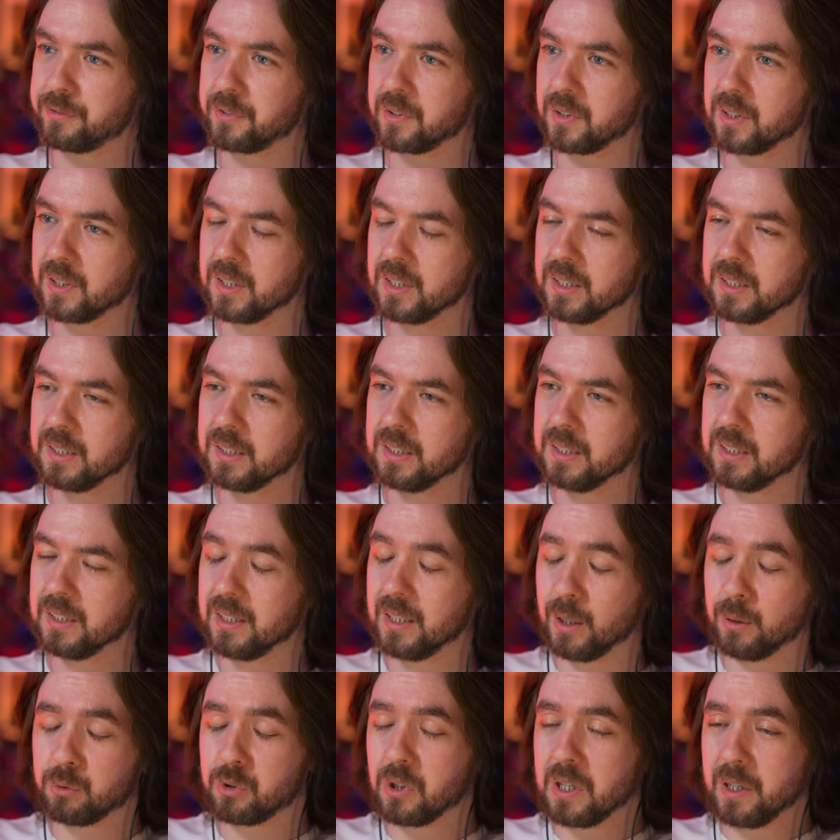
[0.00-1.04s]
And
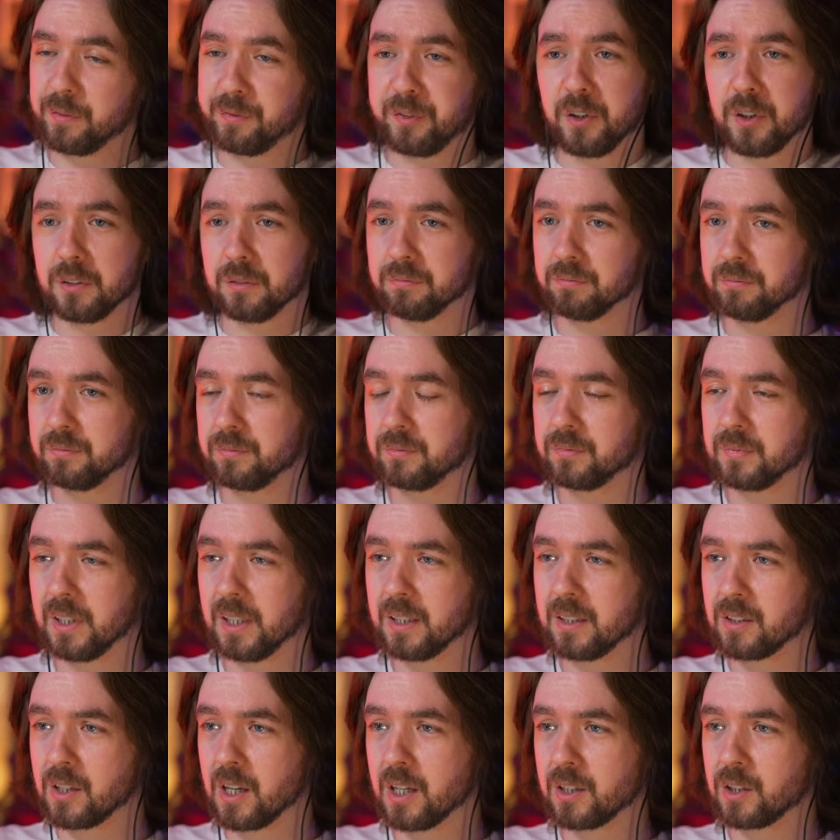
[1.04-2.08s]
it was really fun.
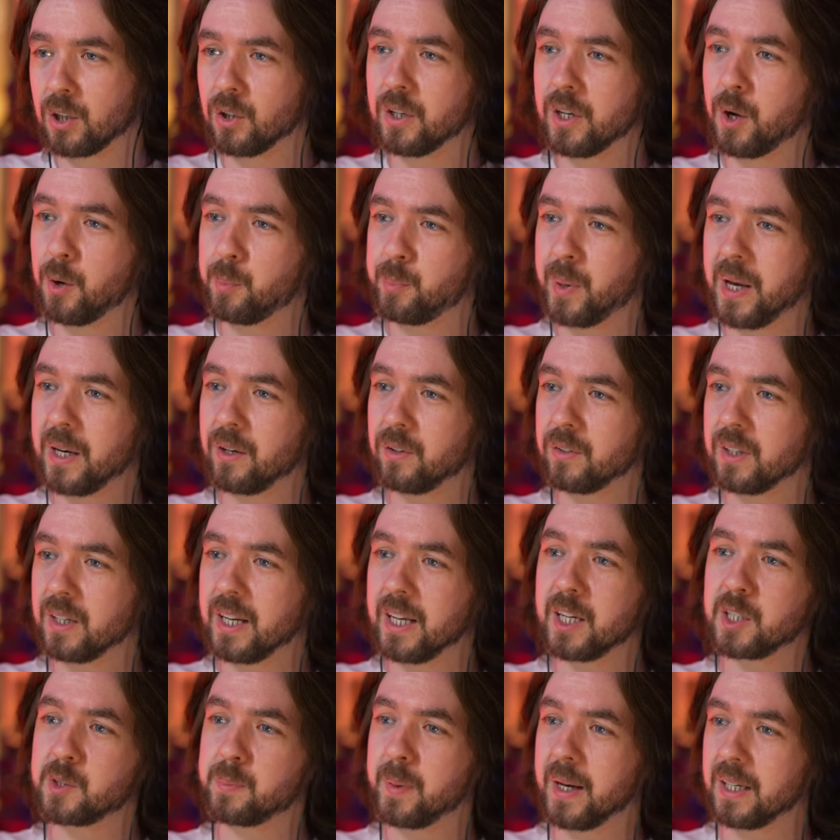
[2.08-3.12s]
It turned out better than I
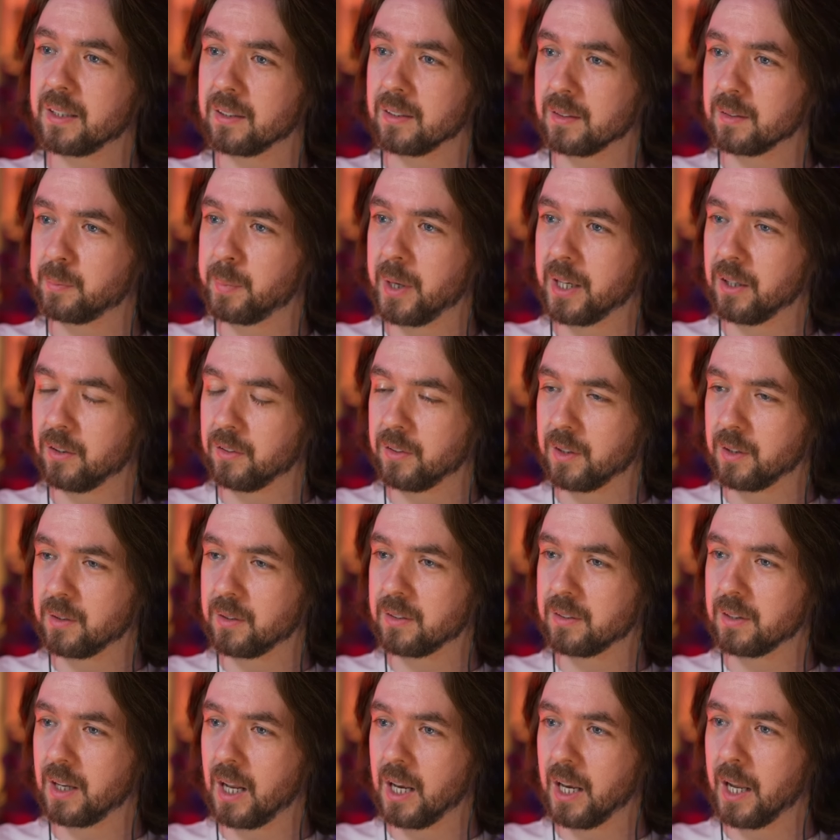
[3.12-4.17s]
expected, better
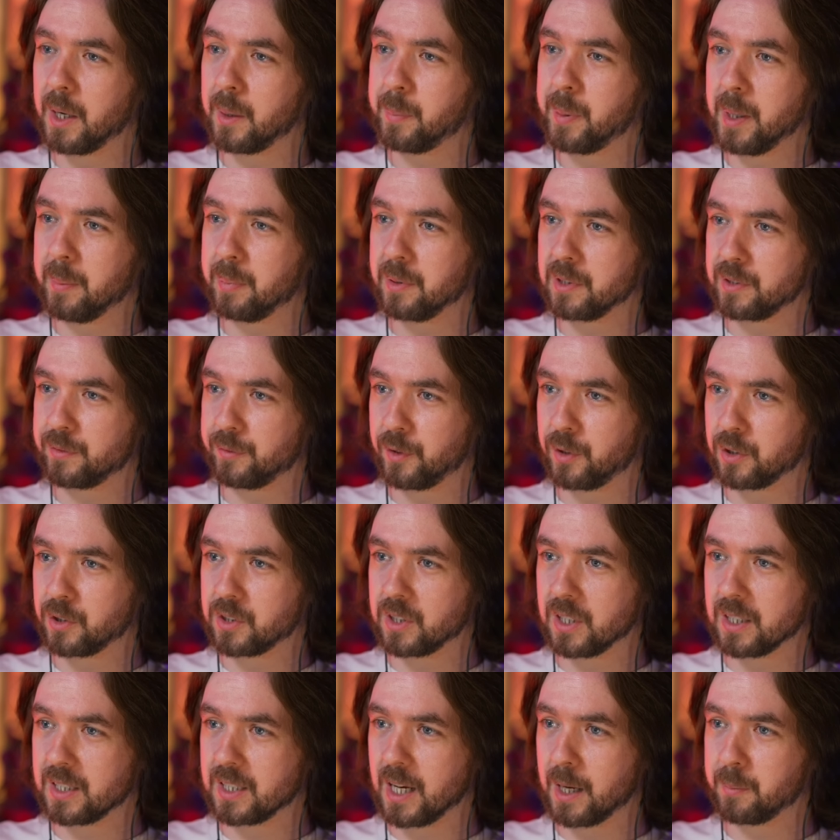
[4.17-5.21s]
than a lot of people's
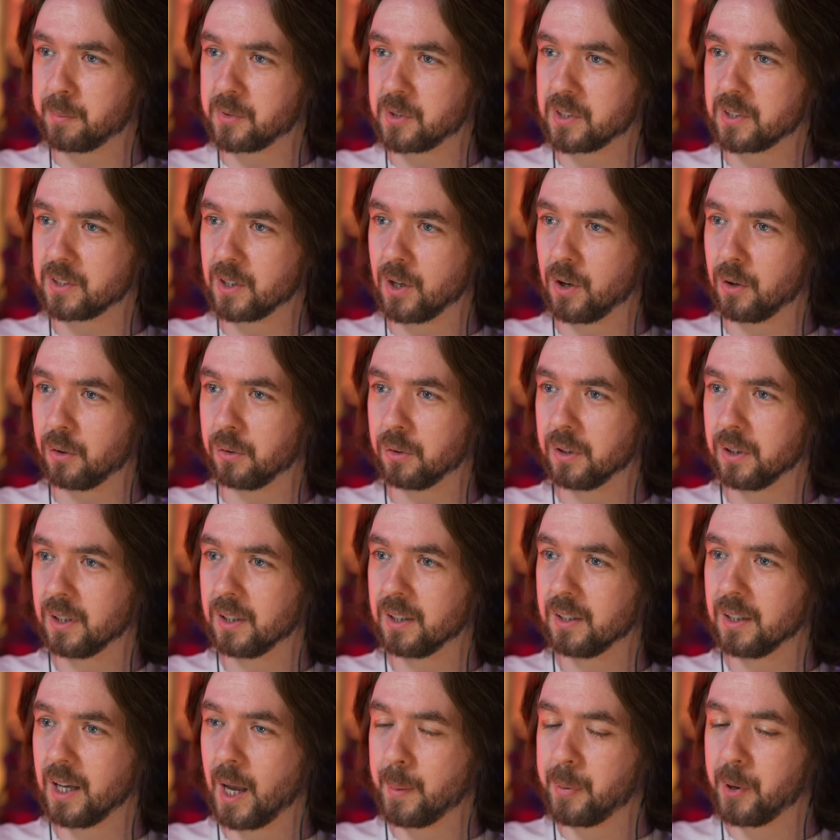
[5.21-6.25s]
first attempts. So
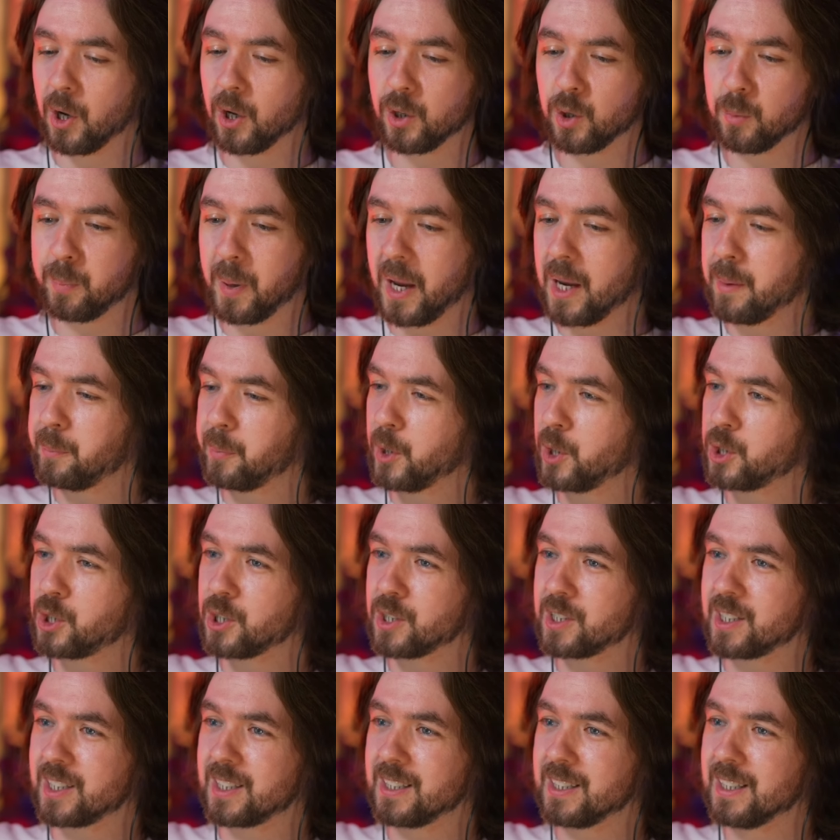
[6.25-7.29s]
I bought new
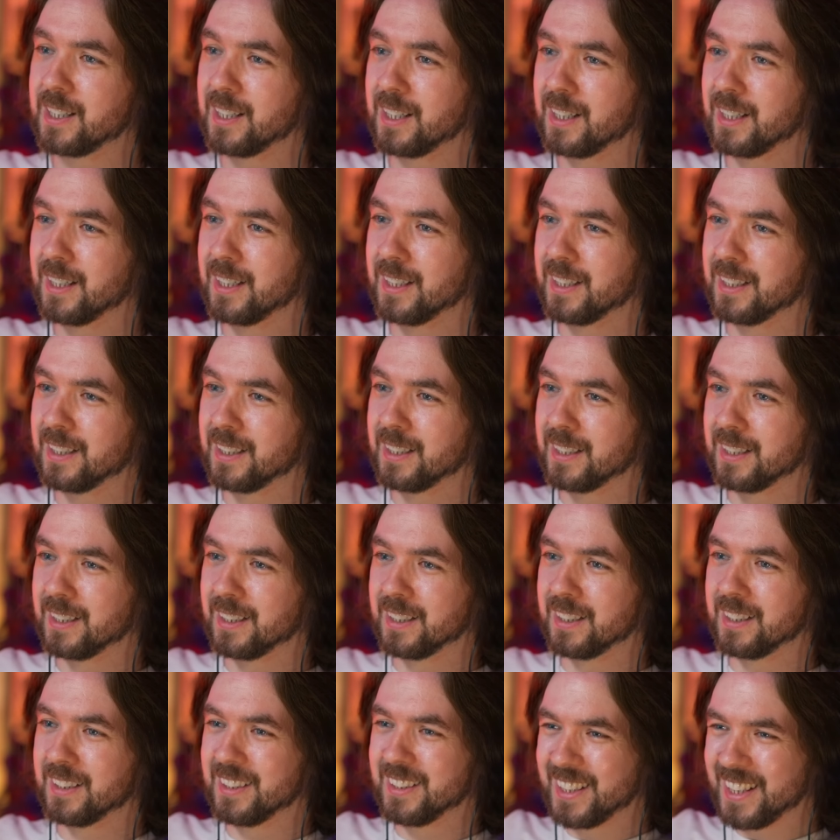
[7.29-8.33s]
paintbrushes. Tactile
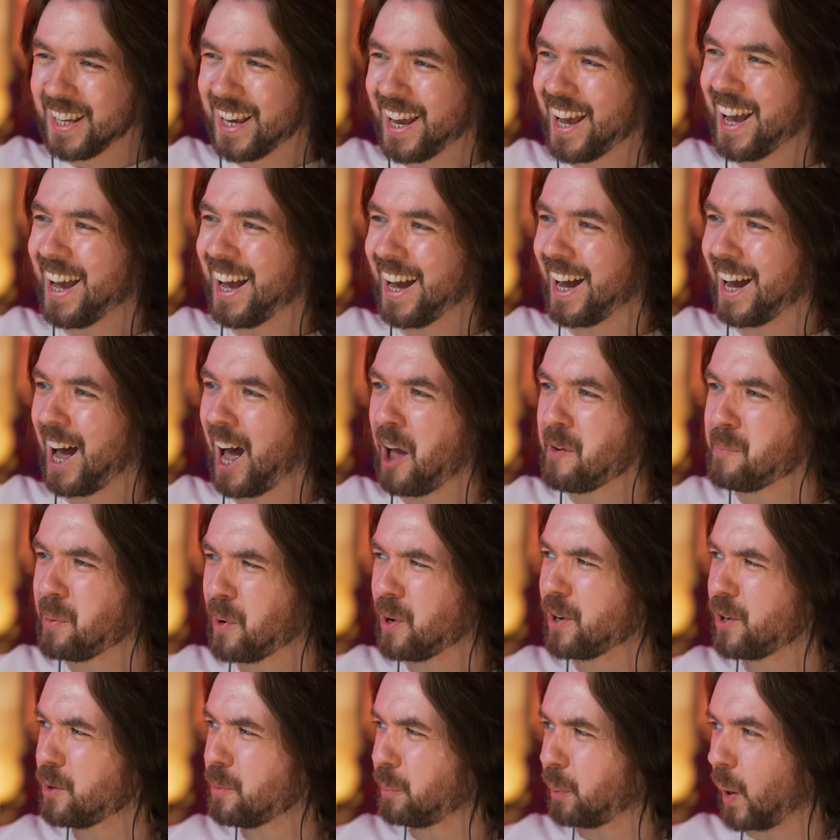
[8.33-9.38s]
task. Yeah, I
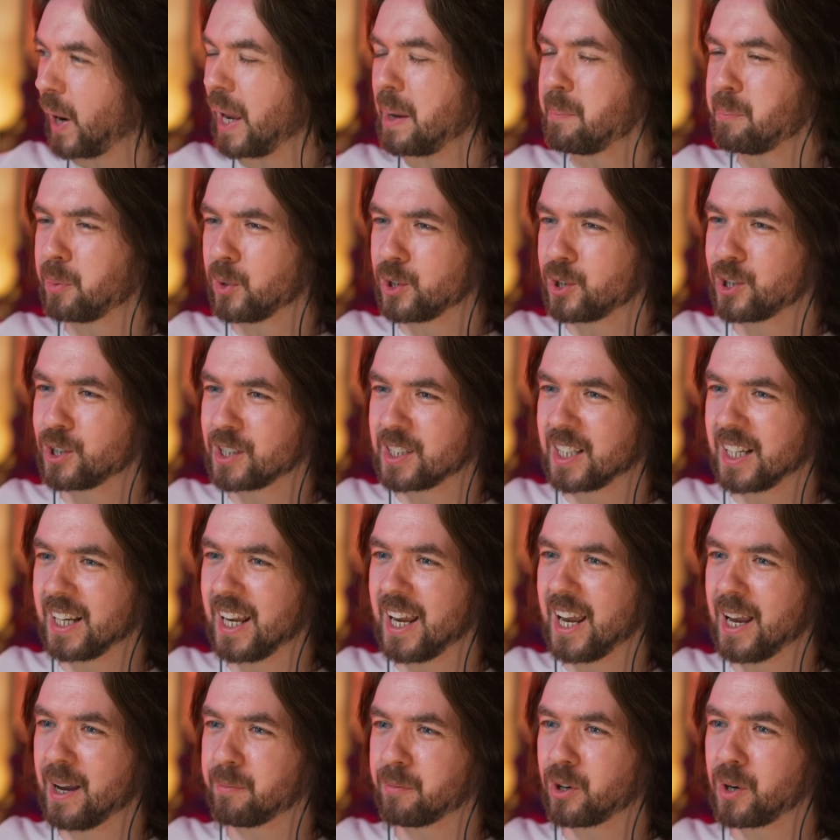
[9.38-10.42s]
bought new paintbrushes
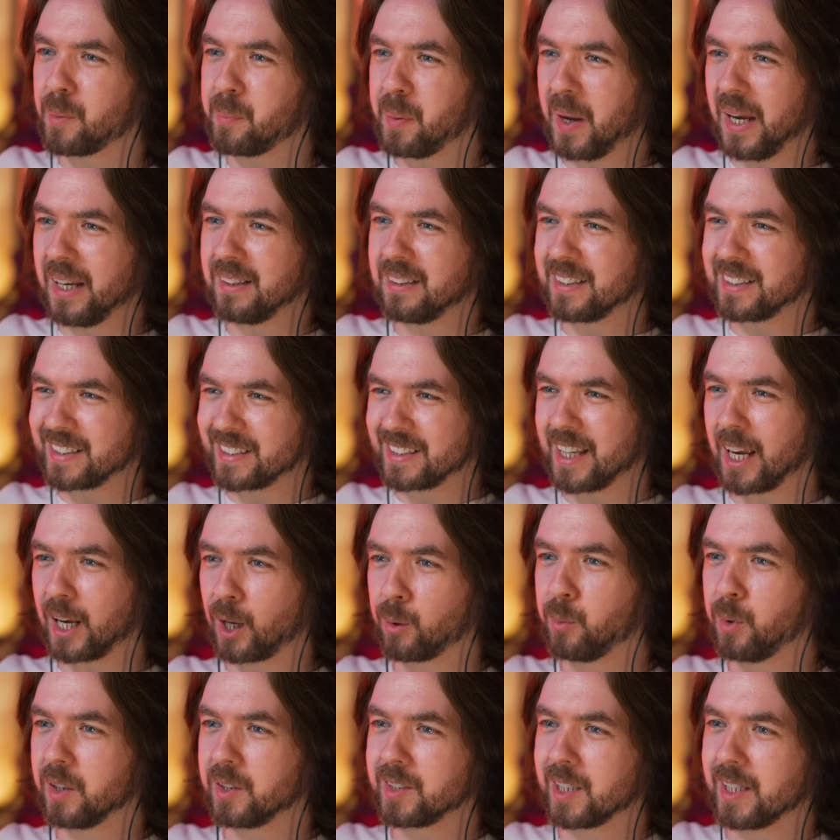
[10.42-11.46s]
today. I'm going to paint the
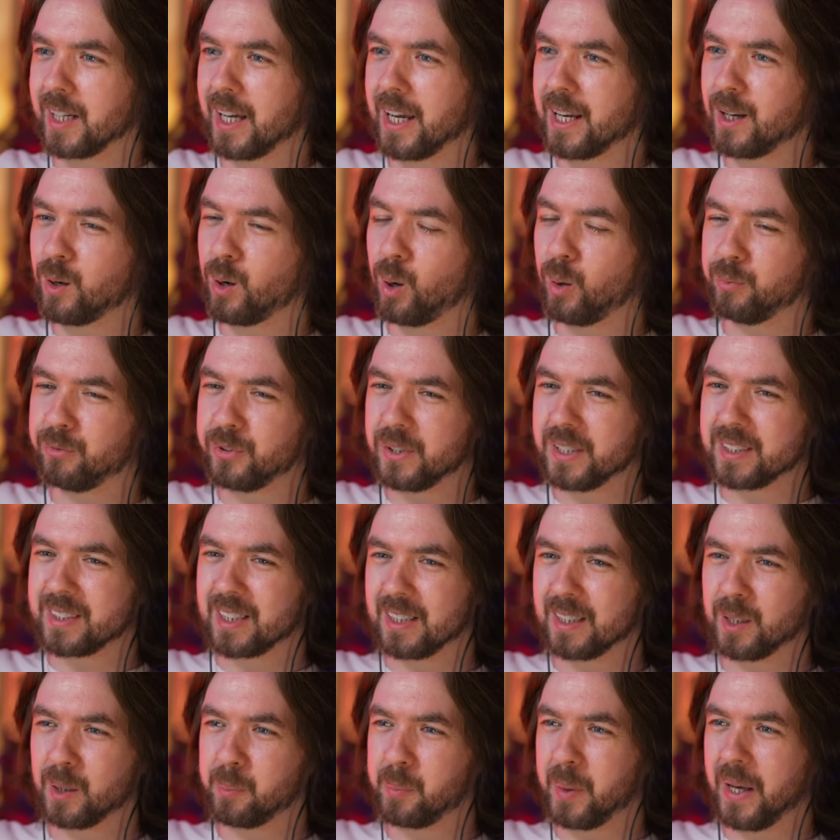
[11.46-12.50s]
second one tonight. Hopefully it's a
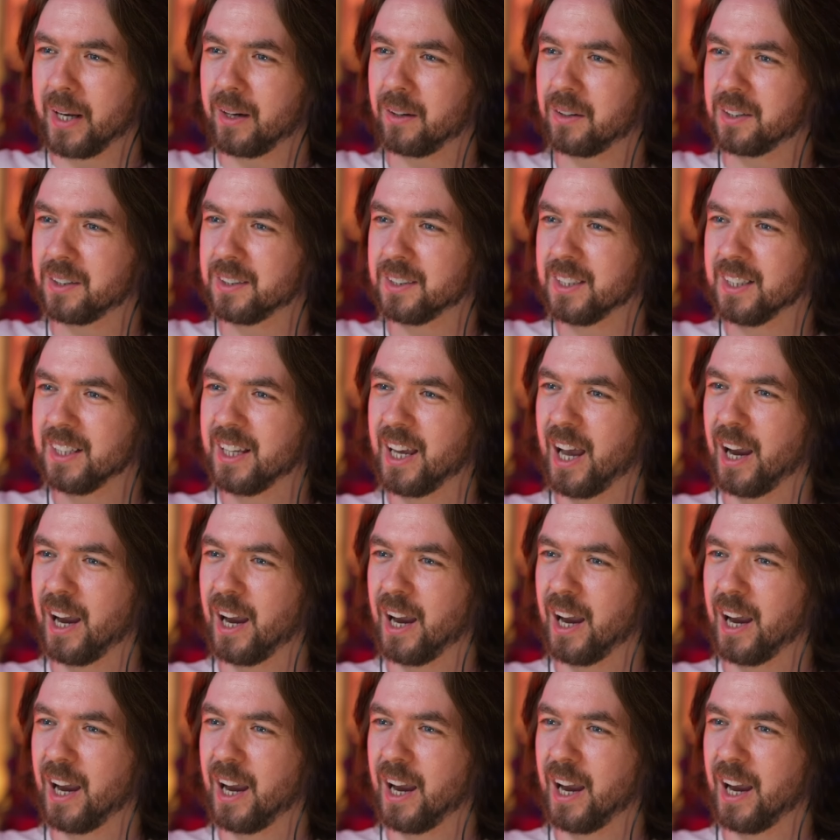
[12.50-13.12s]
little better.